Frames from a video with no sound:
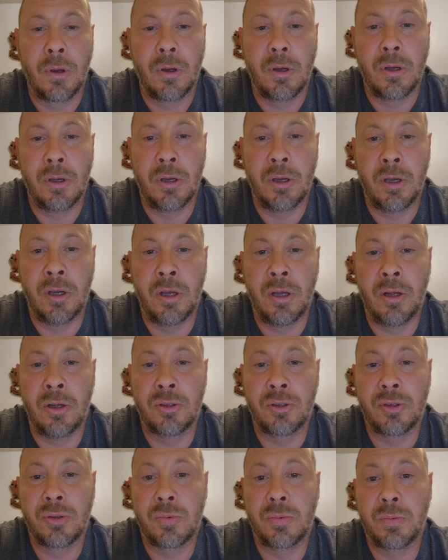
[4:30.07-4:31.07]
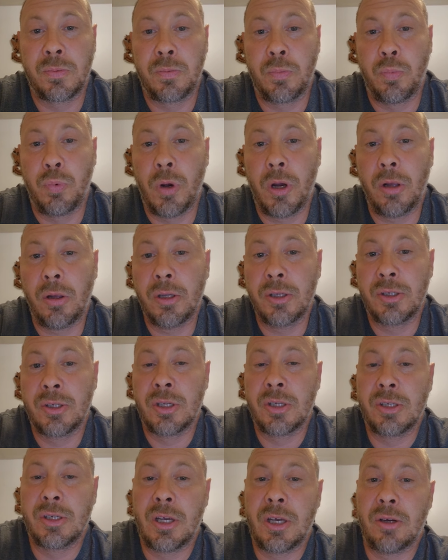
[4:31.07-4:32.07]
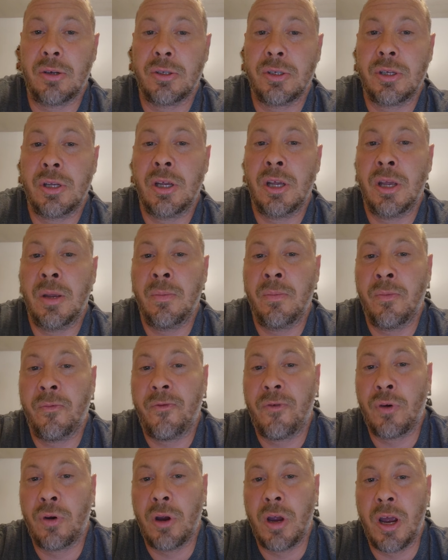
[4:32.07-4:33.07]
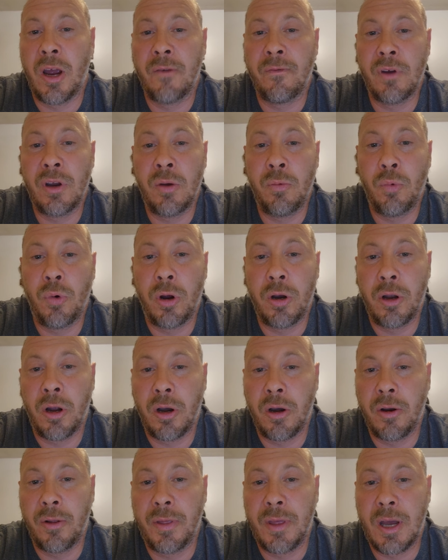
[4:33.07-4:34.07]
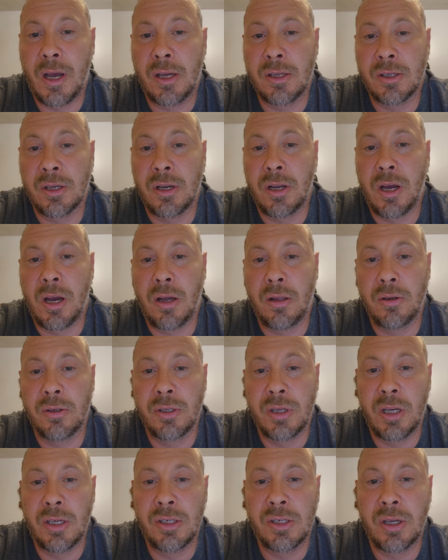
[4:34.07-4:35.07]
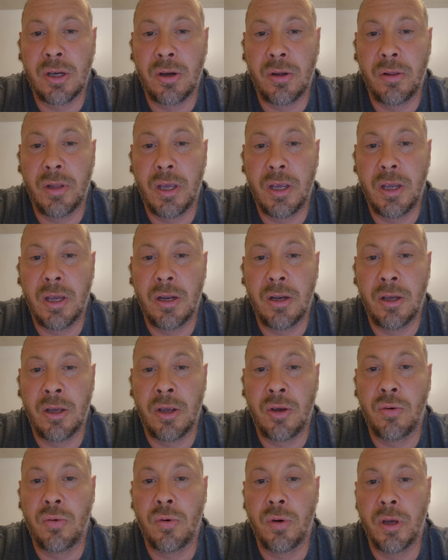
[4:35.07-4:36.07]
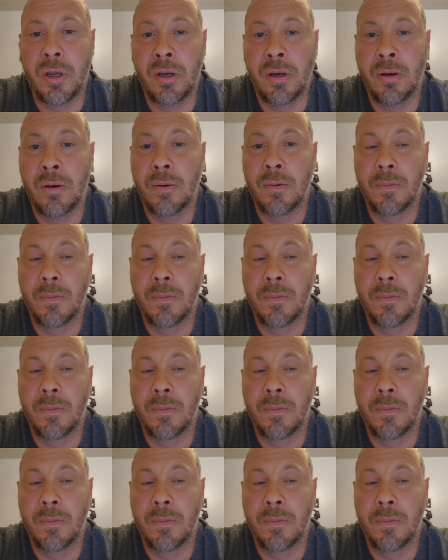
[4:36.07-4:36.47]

As well as the sales team, for every $100,000 they sell, they get a coin.